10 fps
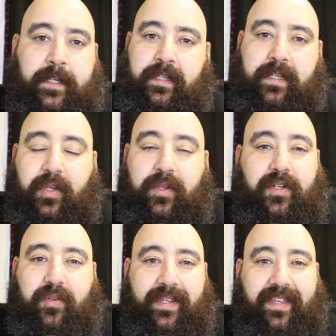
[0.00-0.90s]
they
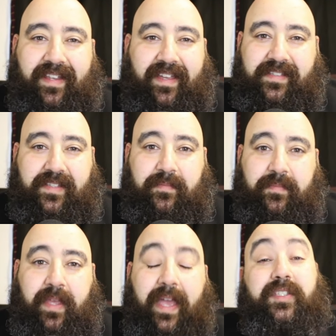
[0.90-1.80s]
couldn't recognize him
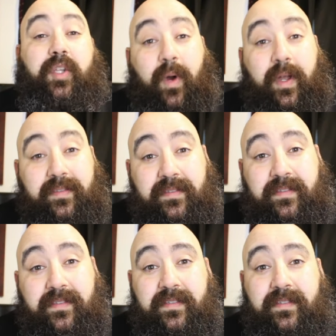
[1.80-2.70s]
as the
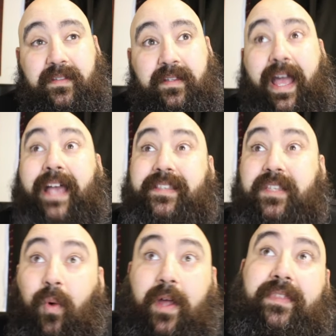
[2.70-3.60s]
one
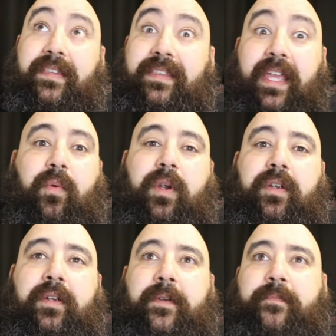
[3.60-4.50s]
that they were